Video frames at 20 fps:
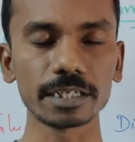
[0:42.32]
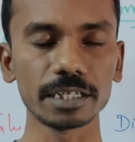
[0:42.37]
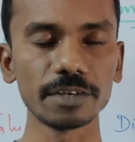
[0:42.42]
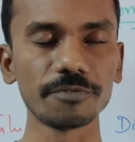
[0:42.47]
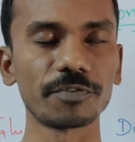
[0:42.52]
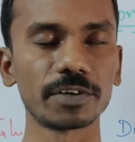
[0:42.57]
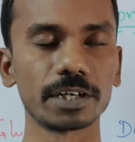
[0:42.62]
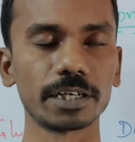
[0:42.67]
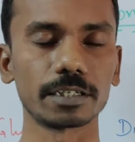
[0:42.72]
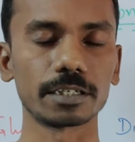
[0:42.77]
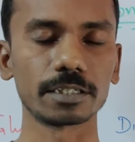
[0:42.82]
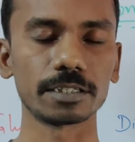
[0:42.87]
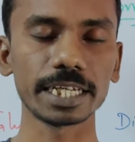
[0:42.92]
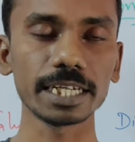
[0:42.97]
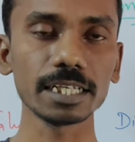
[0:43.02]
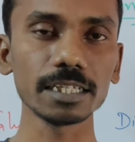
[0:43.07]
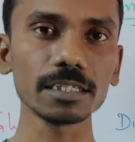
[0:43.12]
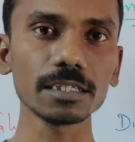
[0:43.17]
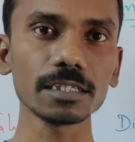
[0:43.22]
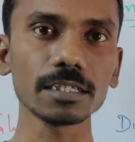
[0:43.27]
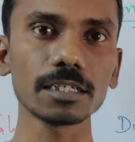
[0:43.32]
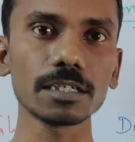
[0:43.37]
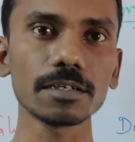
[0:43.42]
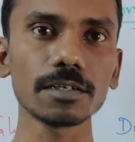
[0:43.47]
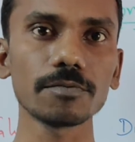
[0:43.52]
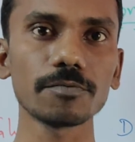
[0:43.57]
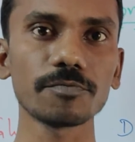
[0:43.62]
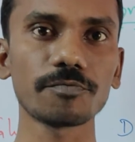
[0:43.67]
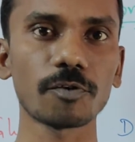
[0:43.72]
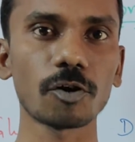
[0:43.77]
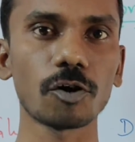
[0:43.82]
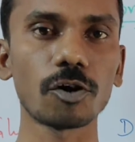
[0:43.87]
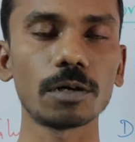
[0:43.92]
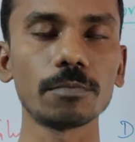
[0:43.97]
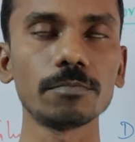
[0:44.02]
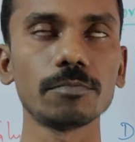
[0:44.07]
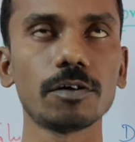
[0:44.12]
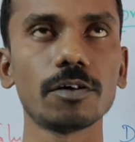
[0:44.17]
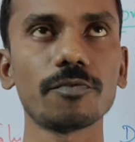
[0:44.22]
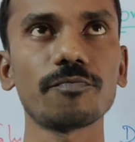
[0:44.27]
different. Then the
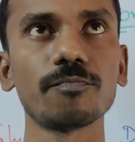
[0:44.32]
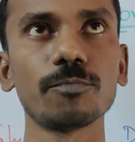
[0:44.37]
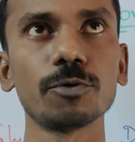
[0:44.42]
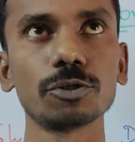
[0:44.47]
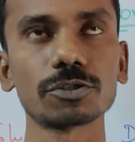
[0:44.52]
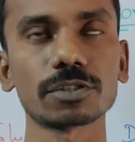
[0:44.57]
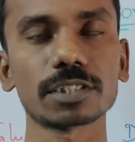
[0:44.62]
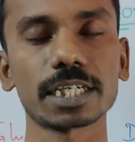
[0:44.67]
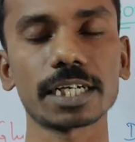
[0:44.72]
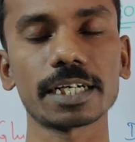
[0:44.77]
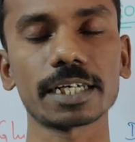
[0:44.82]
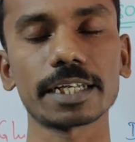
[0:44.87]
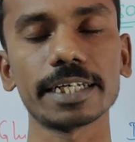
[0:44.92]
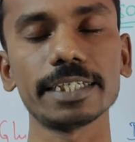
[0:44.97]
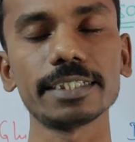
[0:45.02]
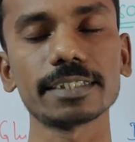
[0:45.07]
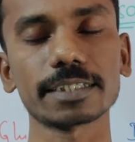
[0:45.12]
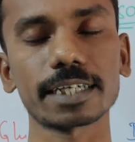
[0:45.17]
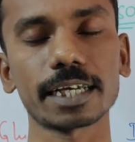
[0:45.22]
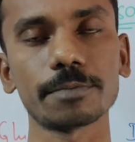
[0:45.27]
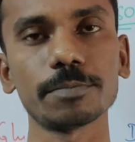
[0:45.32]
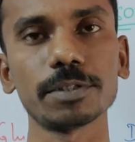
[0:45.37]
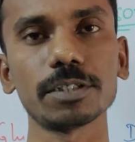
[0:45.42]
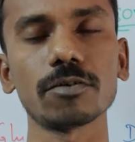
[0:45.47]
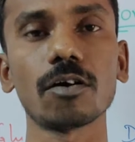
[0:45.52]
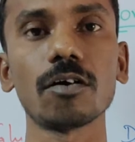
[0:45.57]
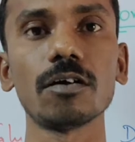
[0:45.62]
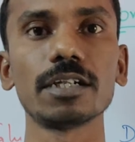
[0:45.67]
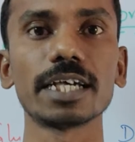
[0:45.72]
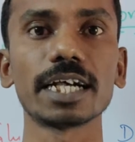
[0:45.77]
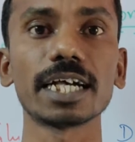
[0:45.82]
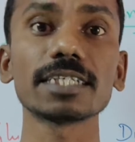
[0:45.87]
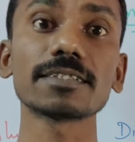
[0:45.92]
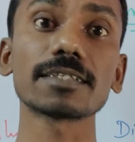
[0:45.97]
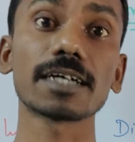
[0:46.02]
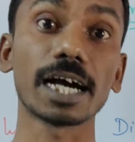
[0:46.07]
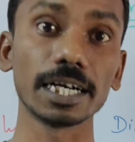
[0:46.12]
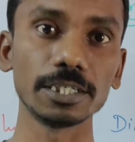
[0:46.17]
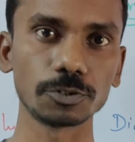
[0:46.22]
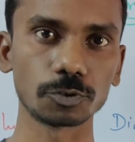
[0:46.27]
form of monosaccharides can be called
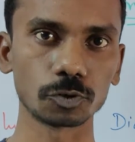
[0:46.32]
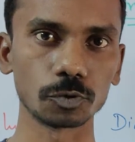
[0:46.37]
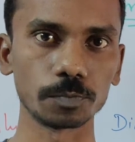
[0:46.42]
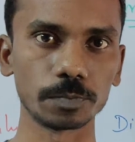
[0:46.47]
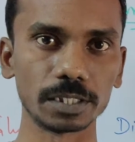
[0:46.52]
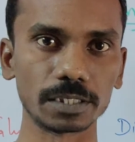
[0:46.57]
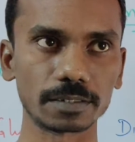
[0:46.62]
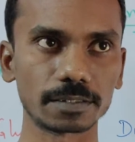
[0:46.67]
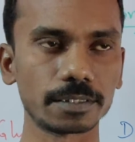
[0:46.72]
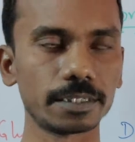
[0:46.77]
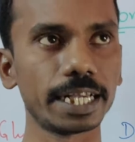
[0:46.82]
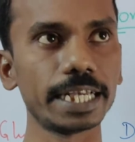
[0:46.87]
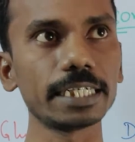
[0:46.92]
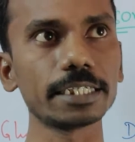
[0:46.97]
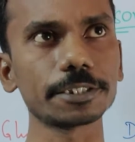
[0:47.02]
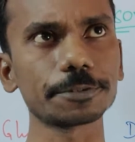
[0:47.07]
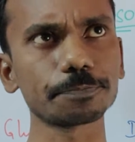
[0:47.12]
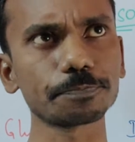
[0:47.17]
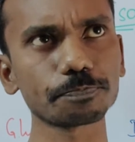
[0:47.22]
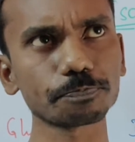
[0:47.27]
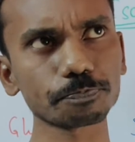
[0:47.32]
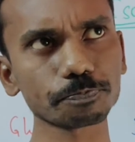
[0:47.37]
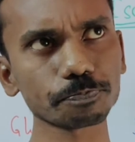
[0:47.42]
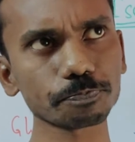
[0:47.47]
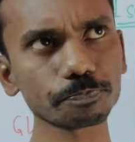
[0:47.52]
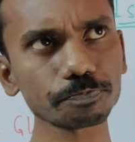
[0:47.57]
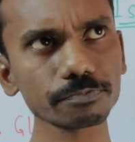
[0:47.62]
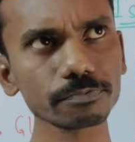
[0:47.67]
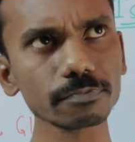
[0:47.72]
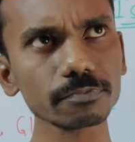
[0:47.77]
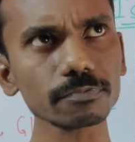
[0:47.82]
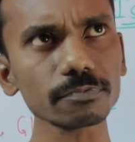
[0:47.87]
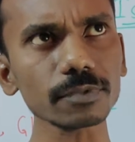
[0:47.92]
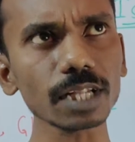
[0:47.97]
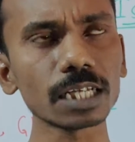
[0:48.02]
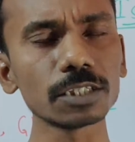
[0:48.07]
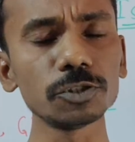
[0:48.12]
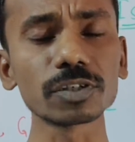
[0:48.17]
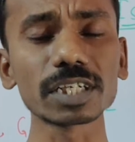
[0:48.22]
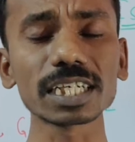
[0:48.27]
as isomers. Like
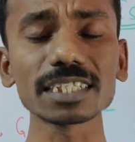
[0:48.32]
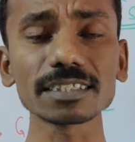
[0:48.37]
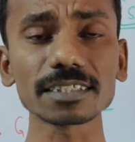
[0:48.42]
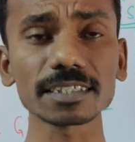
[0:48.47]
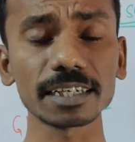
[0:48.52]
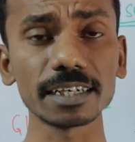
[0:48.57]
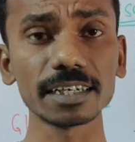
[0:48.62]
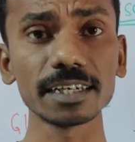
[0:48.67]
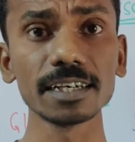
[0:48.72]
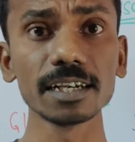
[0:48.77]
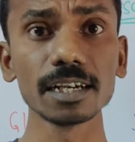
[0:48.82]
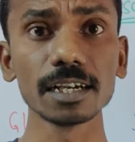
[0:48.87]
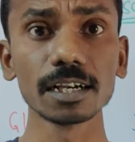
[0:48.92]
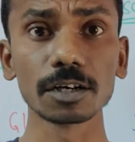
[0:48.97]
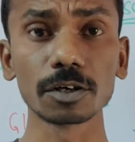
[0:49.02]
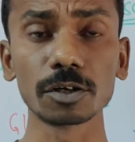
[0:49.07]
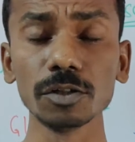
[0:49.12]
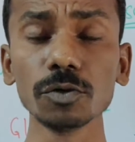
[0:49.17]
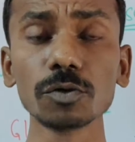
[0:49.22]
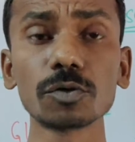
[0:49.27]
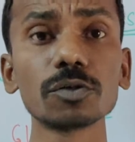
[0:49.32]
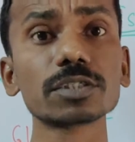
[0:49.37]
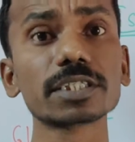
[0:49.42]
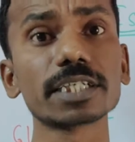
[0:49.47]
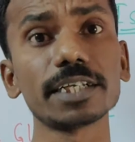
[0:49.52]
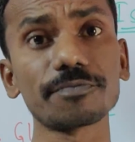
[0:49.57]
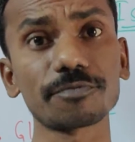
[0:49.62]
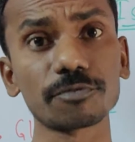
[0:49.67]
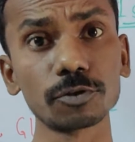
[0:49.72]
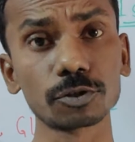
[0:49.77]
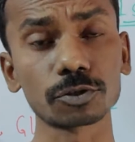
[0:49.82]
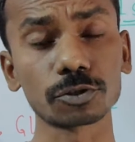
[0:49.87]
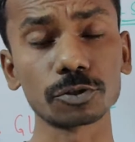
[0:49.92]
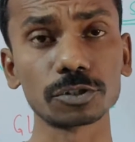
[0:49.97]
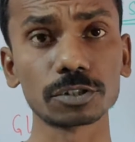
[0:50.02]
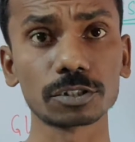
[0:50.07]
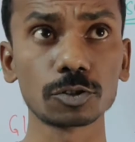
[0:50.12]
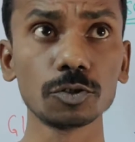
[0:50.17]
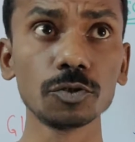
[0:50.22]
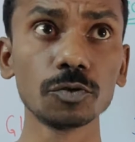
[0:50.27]
you can say glucose and
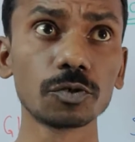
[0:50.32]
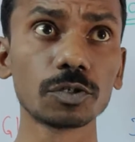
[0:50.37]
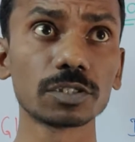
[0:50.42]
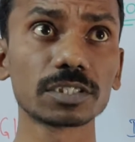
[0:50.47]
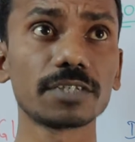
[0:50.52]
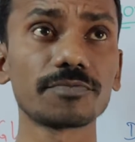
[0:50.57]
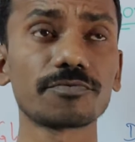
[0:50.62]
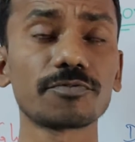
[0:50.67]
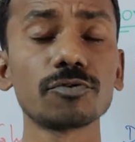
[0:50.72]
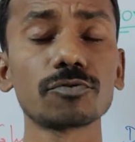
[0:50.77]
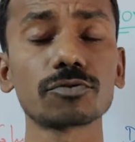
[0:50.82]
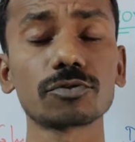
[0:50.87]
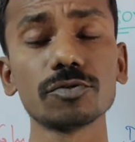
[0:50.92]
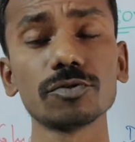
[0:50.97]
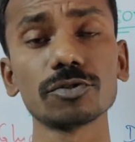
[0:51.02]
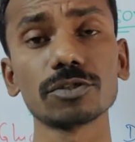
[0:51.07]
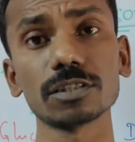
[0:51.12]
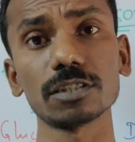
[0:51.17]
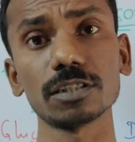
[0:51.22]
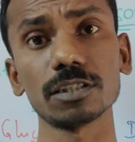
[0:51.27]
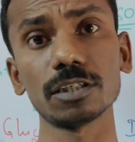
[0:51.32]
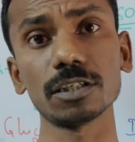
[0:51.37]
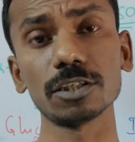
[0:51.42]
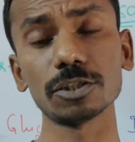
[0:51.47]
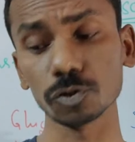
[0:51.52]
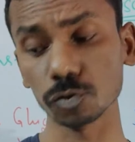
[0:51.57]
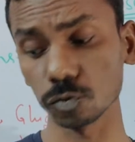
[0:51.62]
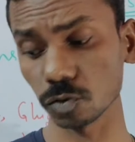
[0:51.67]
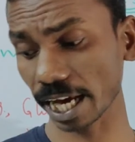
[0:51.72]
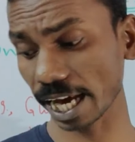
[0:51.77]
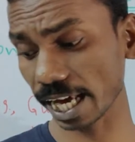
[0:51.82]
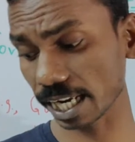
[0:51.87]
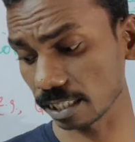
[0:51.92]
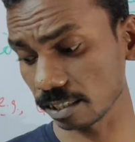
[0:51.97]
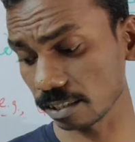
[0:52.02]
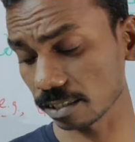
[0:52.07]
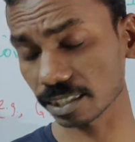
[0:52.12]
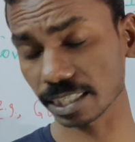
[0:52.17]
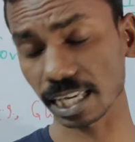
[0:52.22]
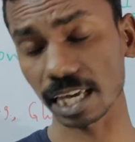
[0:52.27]
fructose. Glucose and fructose do carry
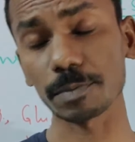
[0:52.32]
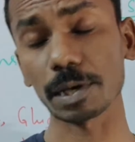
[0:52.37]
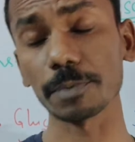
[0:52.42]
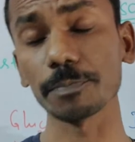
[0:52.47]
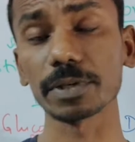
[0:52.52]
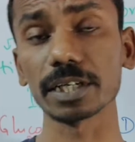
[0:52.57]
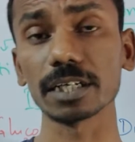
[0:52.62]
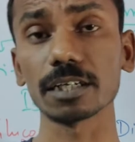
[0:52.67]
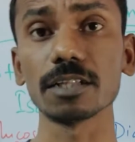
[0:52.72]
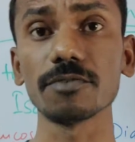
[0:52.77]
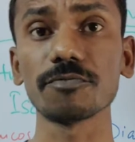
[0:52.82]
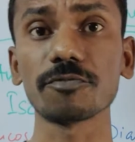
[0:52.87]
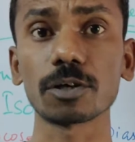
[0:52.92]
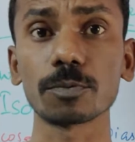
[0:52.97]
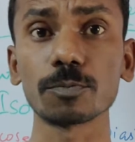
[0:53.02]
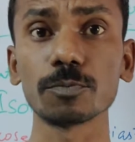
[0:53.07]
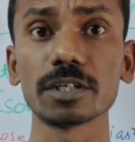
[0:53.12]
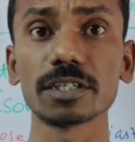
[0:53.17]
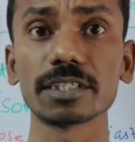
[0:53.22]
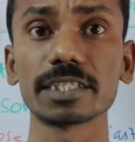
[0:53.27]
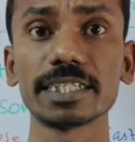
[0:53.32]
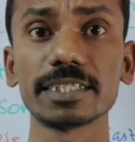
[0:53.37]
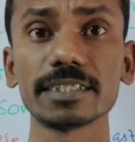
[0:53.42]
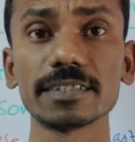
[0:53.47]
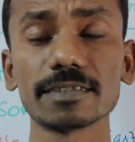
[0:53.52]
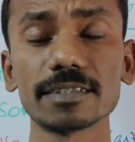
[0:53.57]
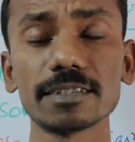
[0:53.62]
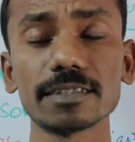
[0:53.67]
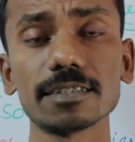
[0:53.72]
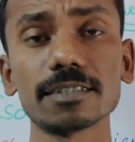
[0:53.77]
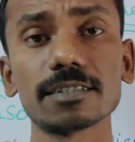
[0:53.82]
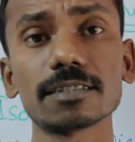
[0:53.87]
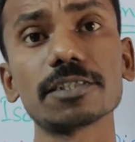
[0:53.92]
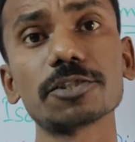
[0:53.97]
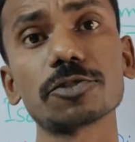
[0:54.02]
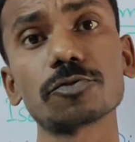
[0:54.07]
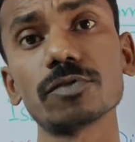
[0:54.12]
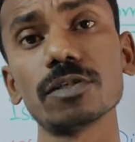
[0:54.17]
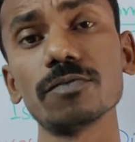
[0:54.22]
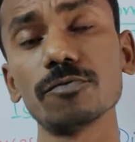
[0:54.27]
the same empirical formula, that is
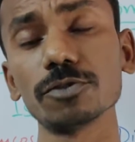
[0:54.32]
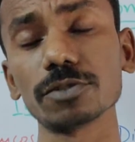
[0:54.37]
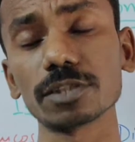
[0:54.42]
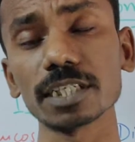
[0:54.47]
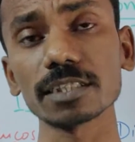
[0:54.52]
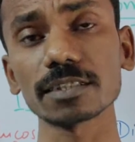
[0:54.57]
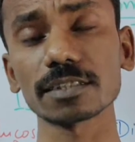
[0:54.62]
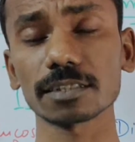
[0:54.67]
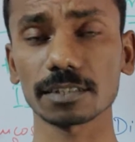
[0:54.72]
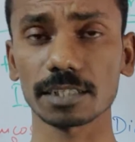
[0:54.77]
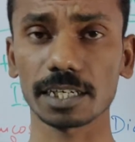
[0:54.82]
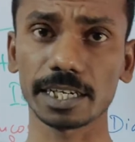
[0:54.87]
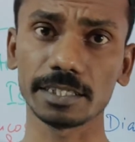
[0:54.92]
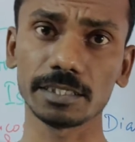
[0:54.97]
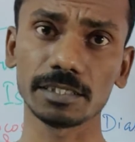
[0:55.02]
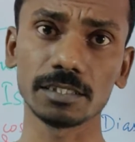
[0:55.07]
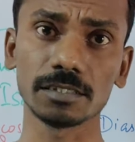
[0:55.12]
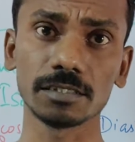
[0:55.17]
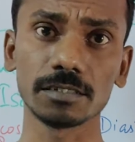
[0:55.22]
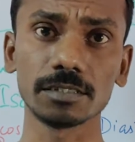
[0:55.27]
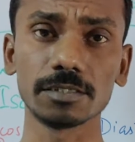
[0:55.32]
C6H12O6, and